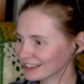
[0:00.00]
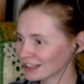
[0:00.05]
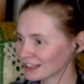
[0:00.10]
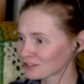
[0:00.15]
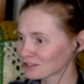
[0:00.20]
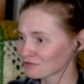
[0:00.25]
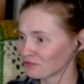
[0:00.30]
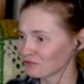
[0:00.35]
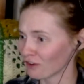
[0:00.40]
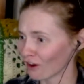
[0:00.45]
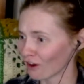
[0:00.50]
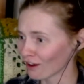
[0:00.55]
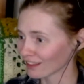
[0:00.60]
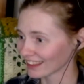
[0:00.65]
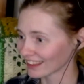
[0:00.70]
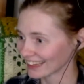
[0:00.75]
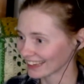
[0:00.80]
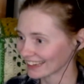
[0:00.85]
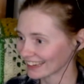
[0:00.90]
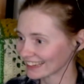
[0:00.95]
it's
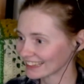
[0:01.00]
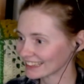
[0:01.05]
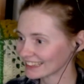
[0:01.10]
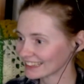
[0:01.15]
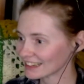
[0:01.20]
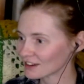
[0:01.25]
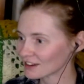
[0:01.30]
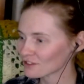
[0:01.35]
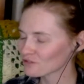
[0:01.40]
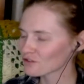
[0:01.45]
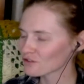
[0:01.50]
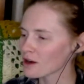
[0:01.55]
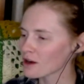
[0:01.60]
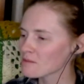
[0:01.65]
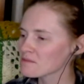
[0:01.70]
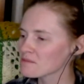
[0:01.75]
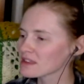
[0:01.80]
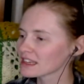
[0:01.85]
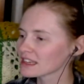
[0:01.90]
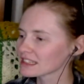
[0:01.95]
falling
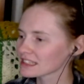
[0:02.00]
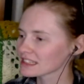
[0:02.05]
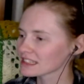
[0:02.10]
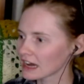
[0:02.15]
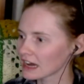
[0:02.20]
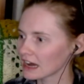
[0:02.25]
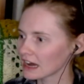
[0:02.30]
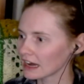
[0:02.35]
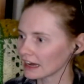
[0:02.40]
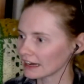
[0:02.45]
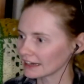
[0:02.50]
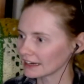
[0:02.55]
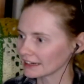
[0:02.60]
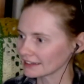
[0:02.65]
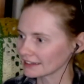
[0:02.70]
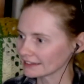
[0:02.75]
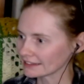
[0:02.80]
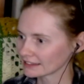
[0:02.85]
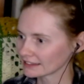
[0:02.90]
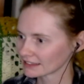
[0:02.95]
from the sky.